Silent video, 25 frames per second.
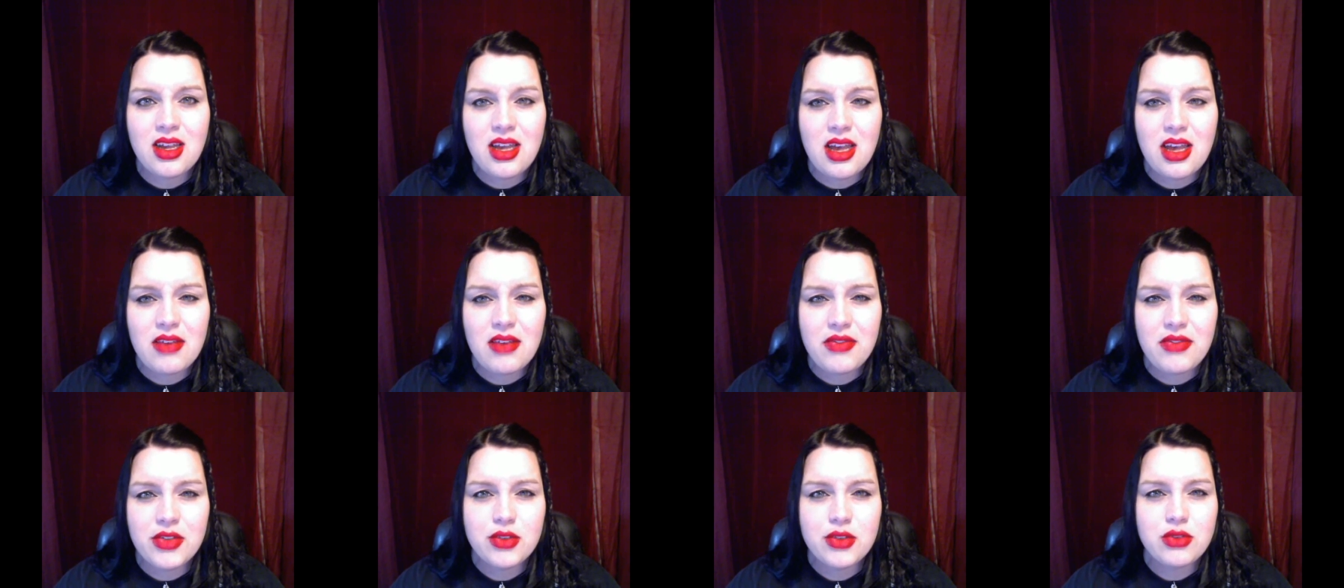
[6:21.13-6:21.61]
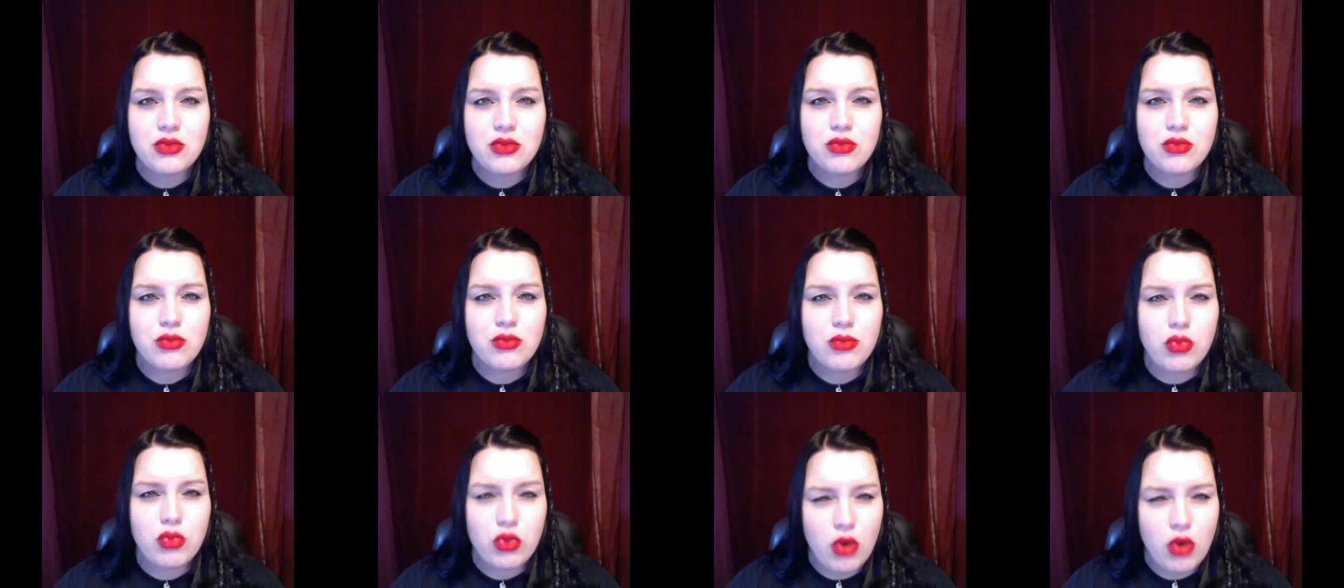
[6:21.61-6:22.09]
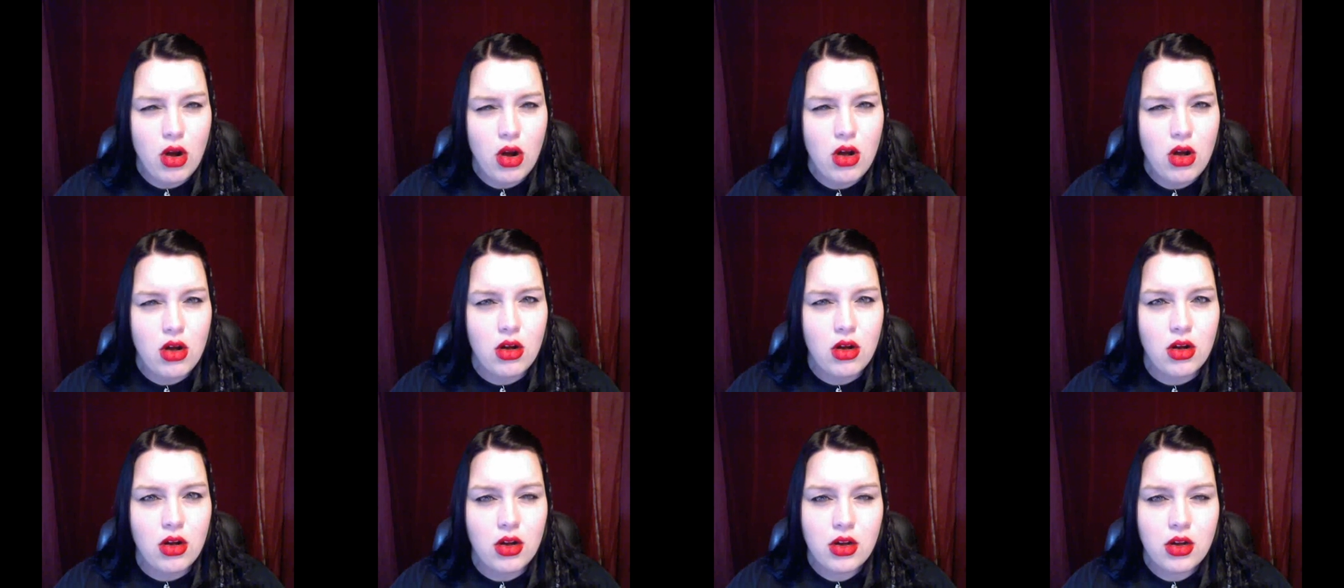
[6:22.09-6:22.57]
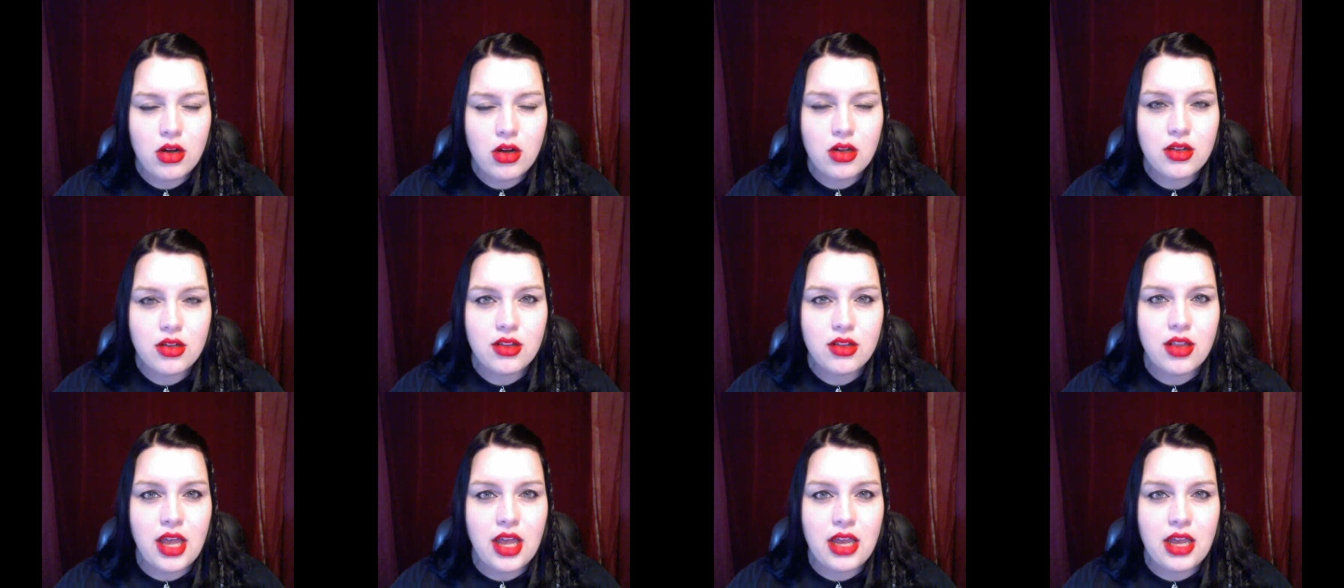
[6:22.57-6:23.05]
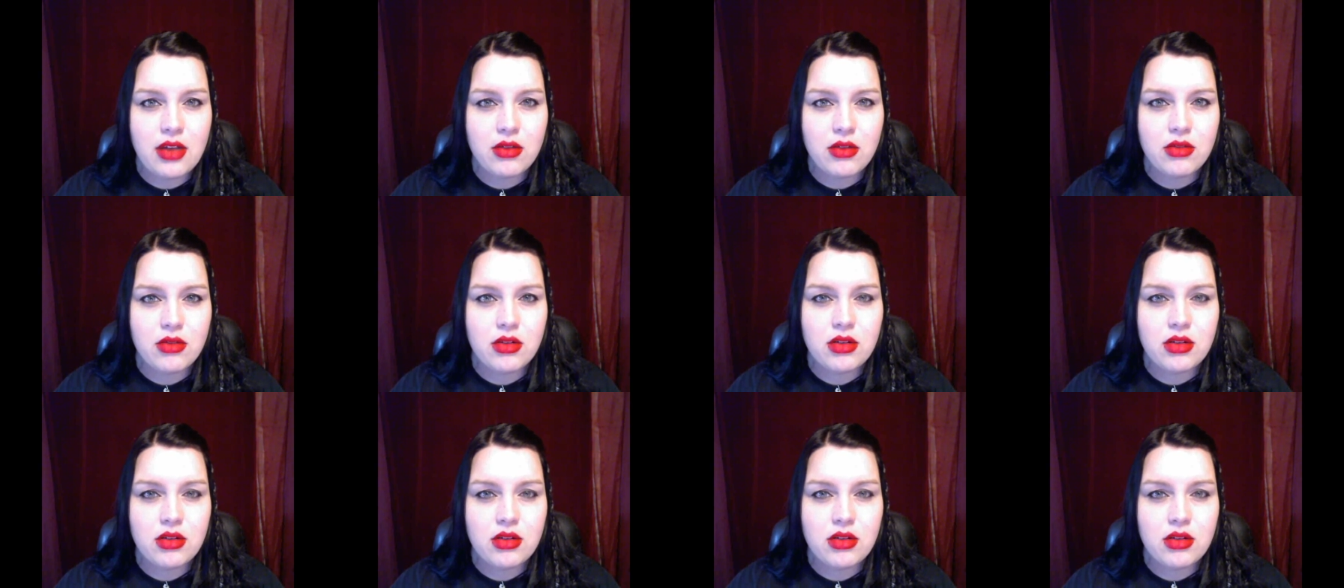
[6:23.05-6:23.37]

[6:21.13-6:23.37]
it feels wrong, like